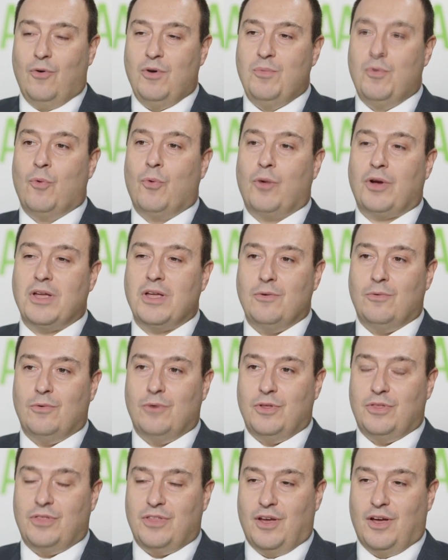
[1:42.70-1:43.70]
we've been working
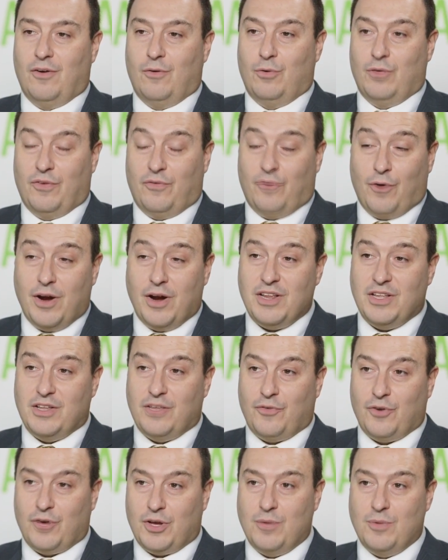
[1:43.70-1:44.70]
with a variety of
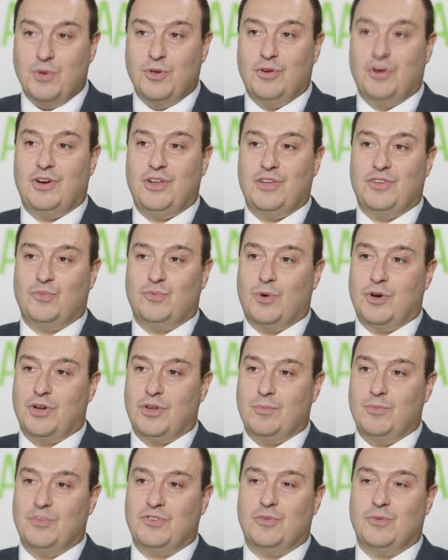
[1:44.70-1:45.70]
different communities. One of
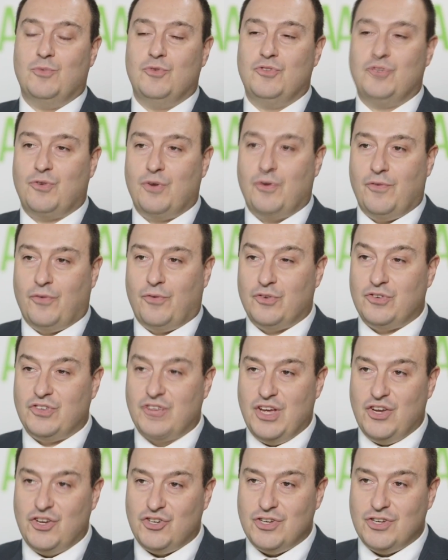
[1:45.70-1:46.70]
them is the Moose Cree First
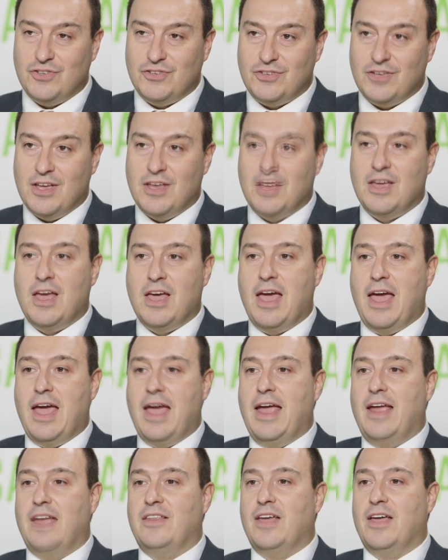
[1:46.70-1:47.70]
Nations,
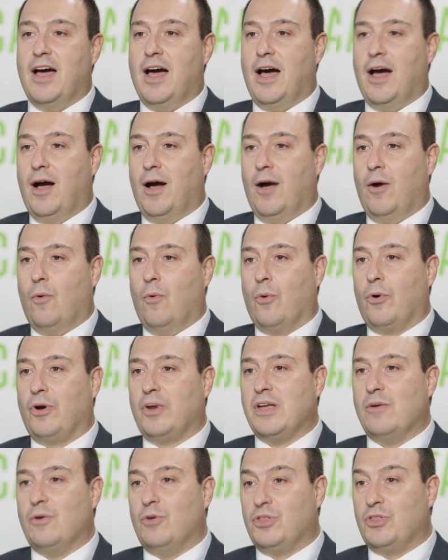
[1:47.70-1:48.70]
and
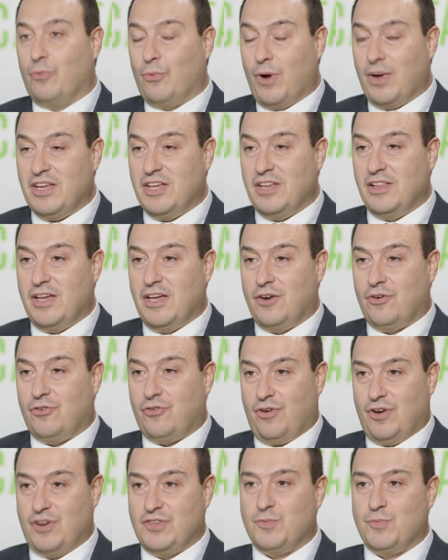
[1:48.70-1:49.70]
working with the regulator
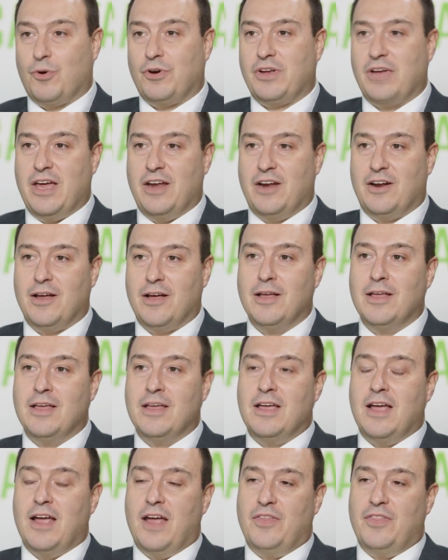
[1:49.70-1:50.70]
Transport Canada,
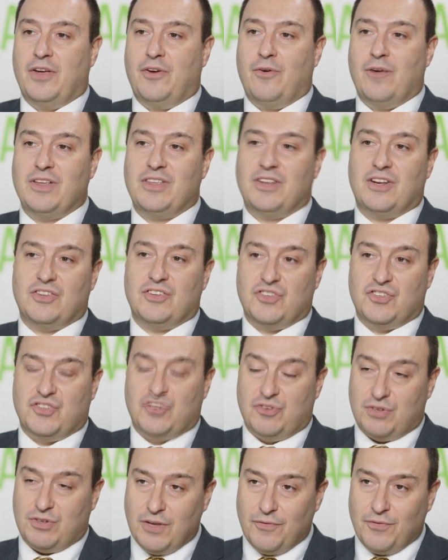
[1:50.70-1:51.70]
and they granted us a
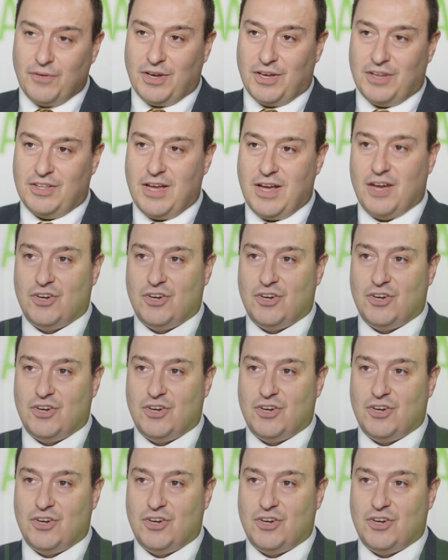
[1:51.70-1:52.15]
certificate to